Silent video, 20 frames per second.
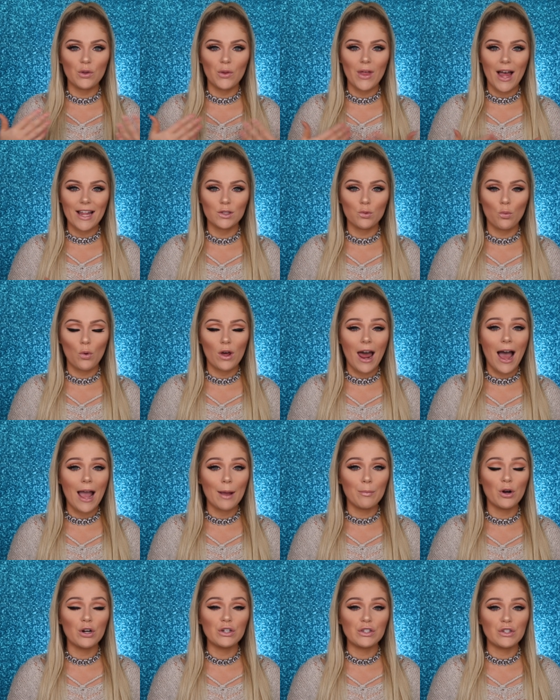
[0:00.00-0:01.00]
So that's what
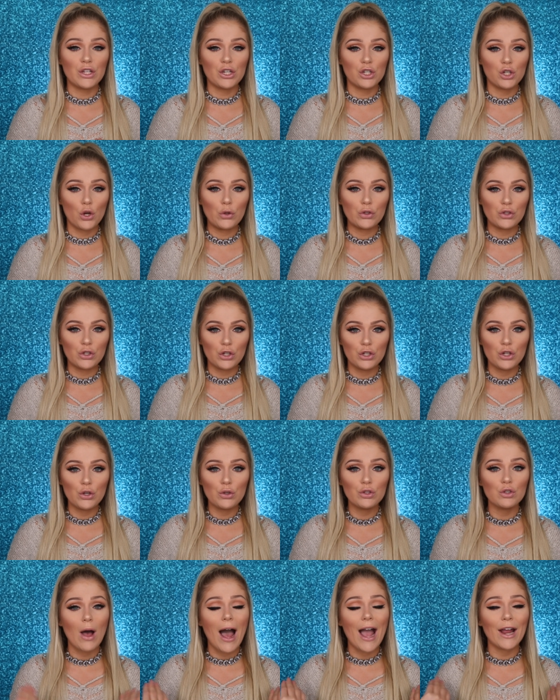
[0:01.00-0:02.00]
I personally chose to
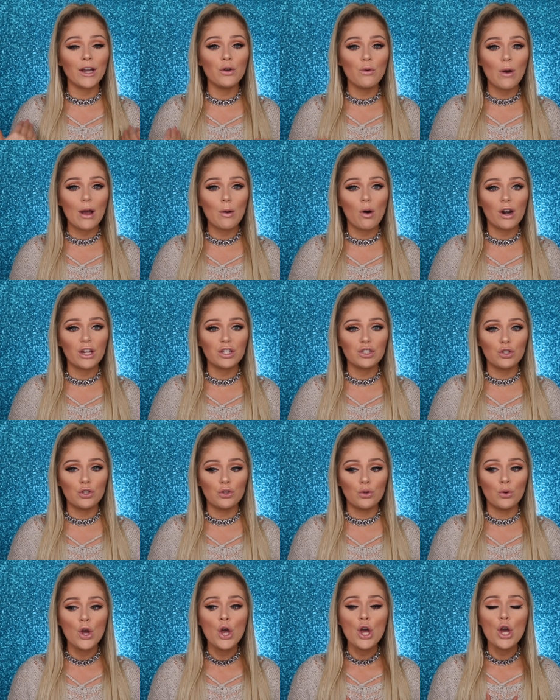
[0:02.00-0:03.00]
do. So I knew I wanted
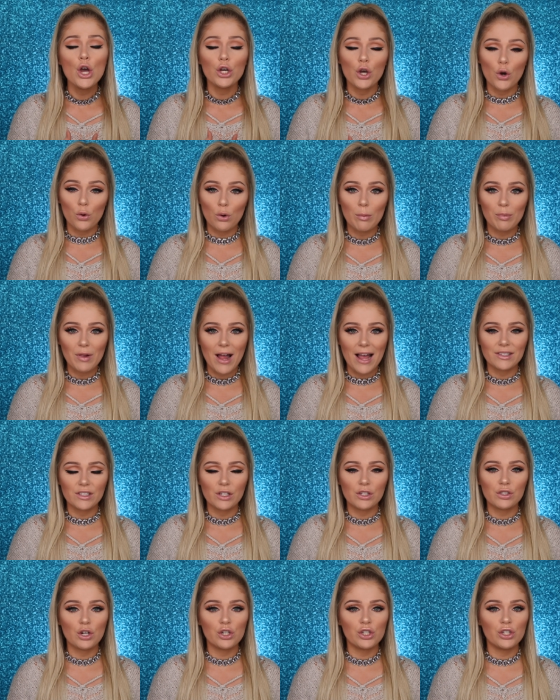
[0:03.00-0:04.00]
to go to a
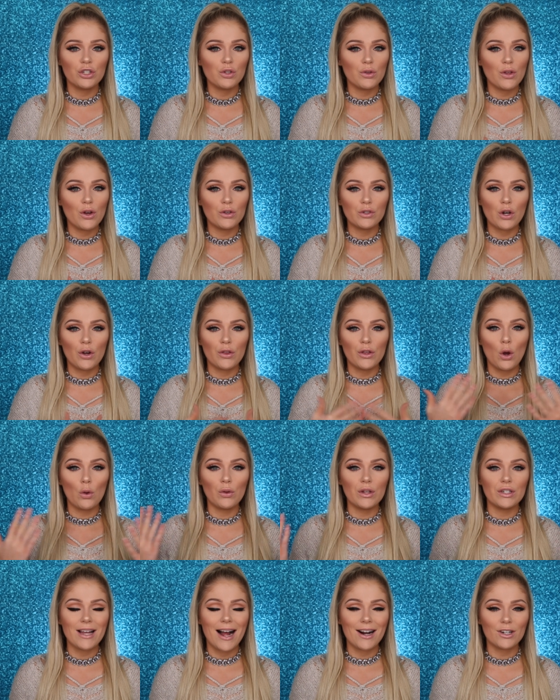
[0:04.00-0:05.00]
plastic surgeon. So those are the
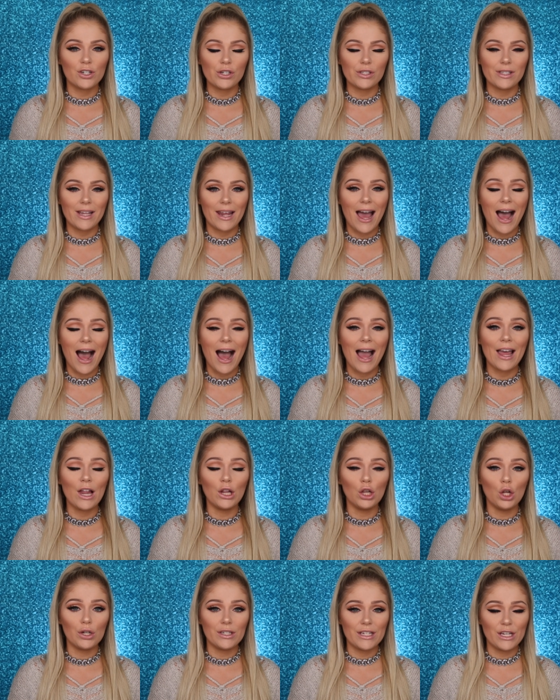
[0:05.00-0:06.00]
only doctors that
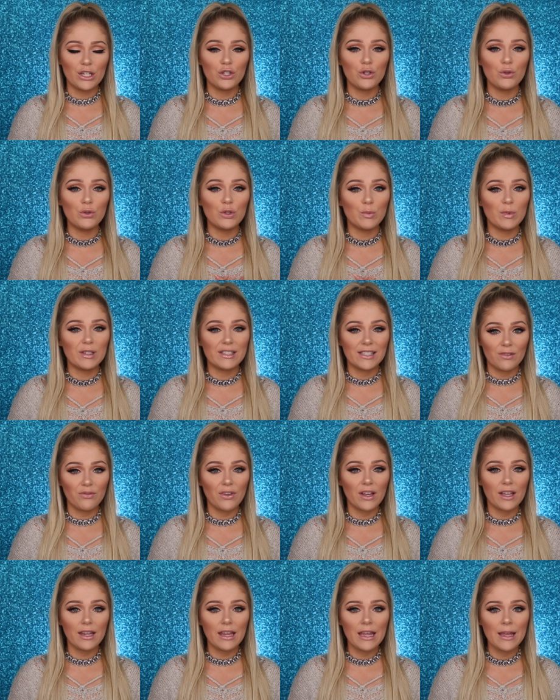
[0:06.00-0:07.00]
I looked into
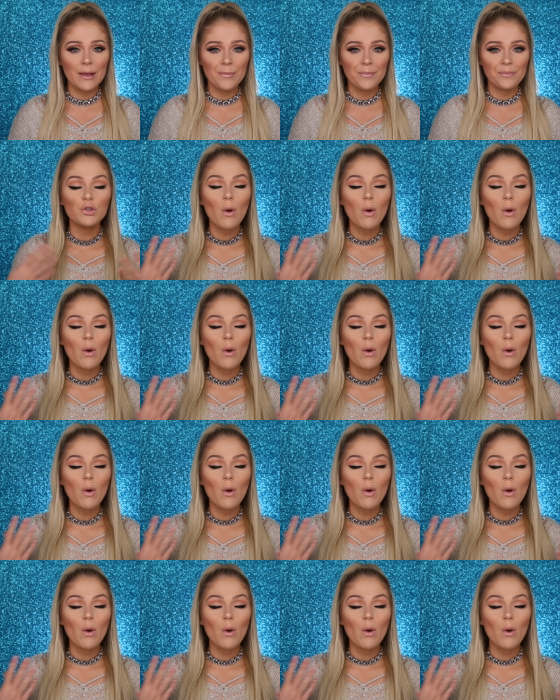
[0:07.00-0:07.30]
specifically.